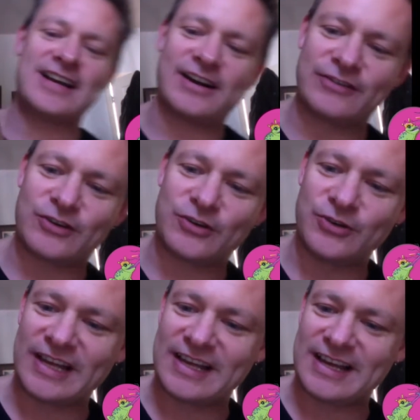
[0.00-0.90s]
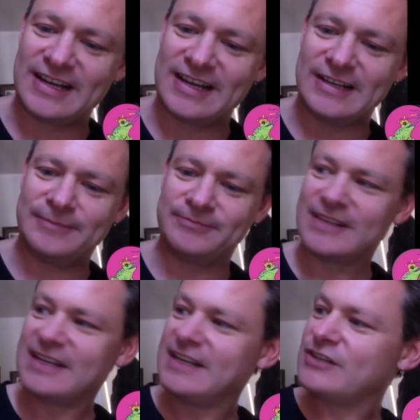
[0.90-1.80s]
kind of call it
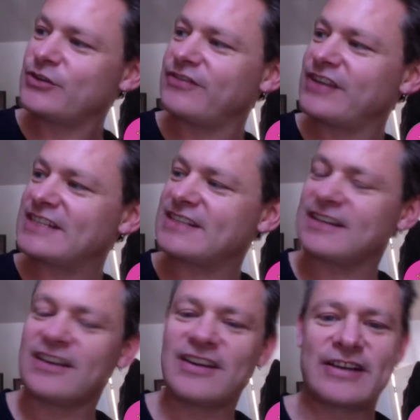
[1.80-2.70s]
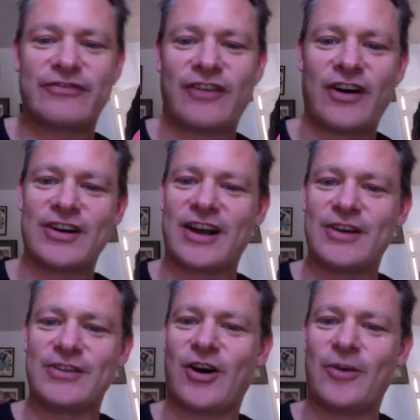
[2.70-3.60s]
it's like a
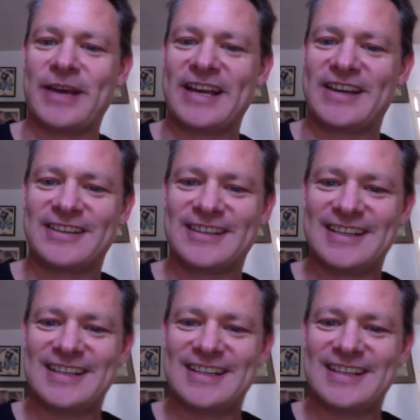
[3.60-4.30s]
Fargo the comic.